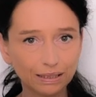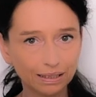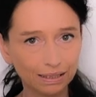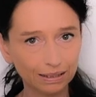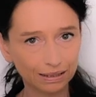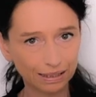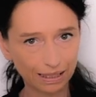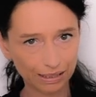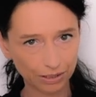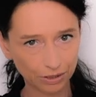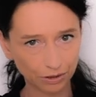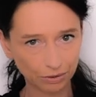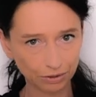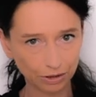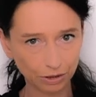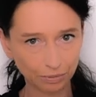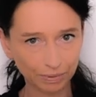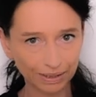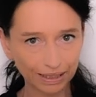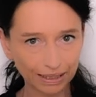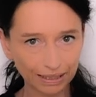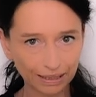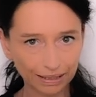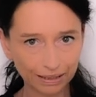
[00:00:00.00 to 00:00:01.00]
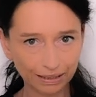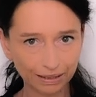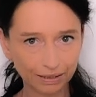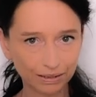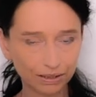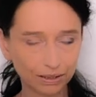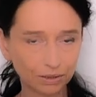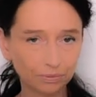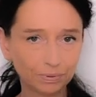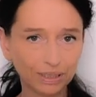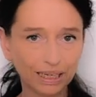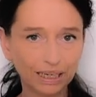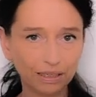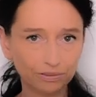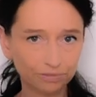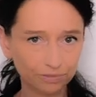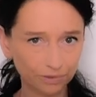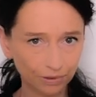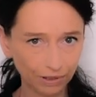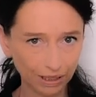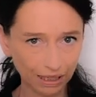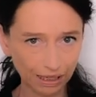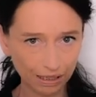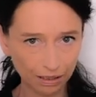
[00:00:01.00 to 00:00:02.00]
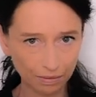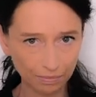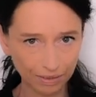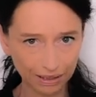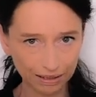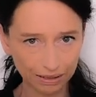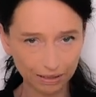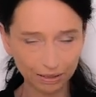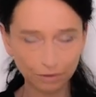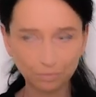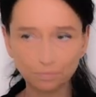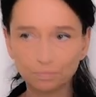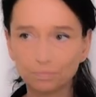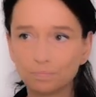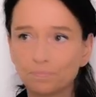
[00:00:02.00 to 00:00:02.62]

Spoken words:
that's going to be air, so we have 4 elements.